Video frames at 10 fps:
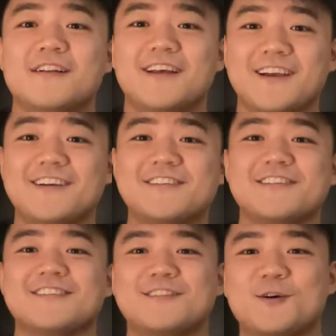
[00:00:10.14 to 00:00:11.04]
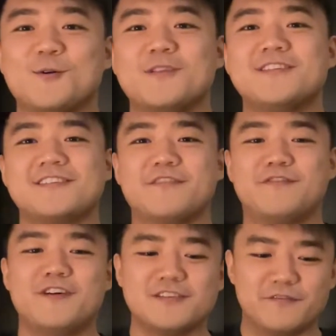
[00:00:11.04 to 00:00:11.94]
Hey guys, so this is the
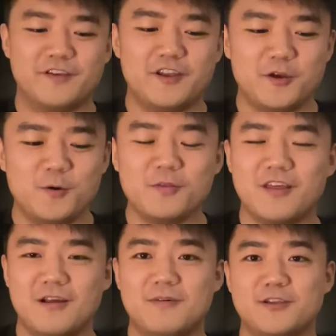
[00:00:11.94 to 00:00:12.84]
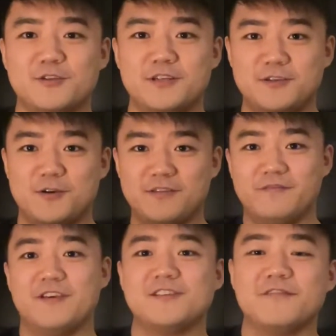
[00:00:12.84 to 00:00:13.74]
first video that I'm actually talking
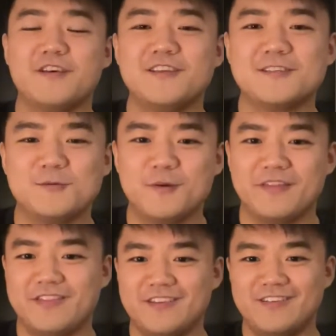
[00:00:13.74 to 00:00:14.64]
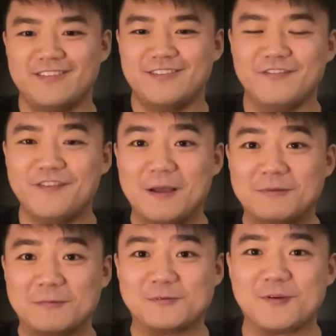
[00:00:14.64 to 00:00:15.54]
face to face with the five
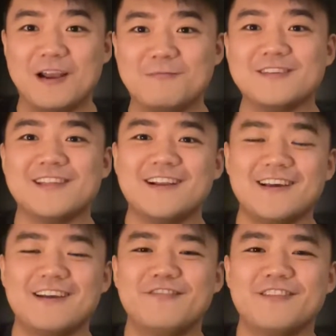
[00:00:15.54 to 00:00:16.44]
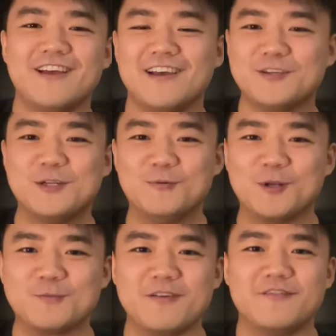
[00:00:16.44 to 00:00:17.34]
subscribers that I have that actually
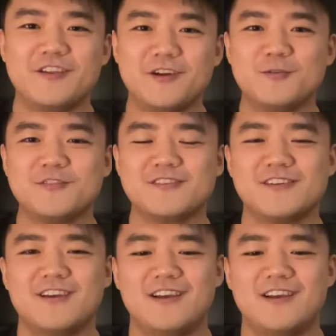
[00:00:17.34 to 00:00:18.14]
watch my videos.